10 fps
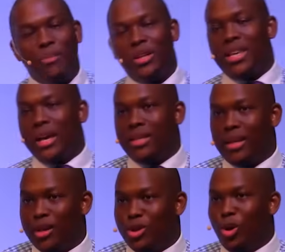the taxi
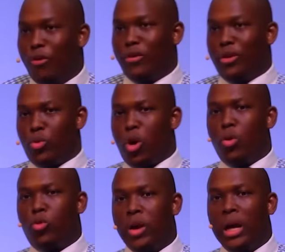cuts you off on this
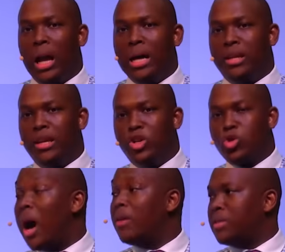road, realize that he
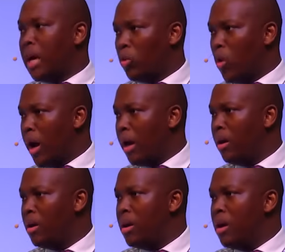drives that way
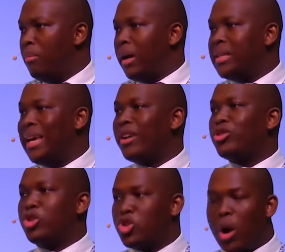because he had to
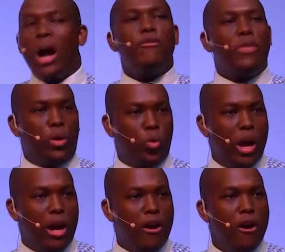drive that
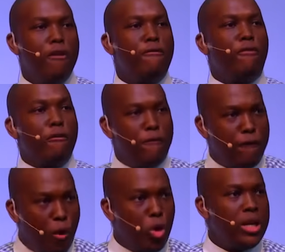way for
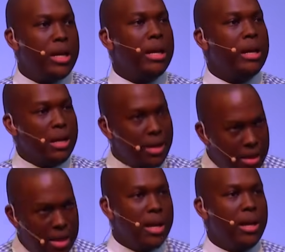40
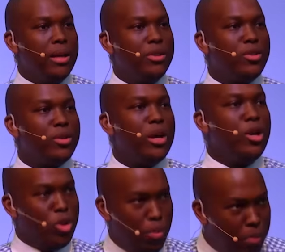years
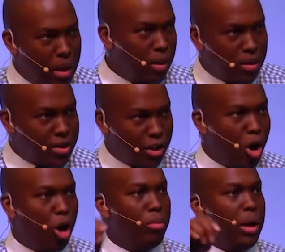to build this
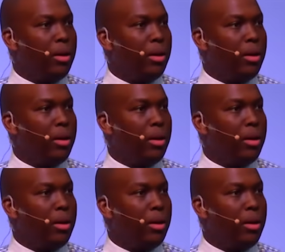economy.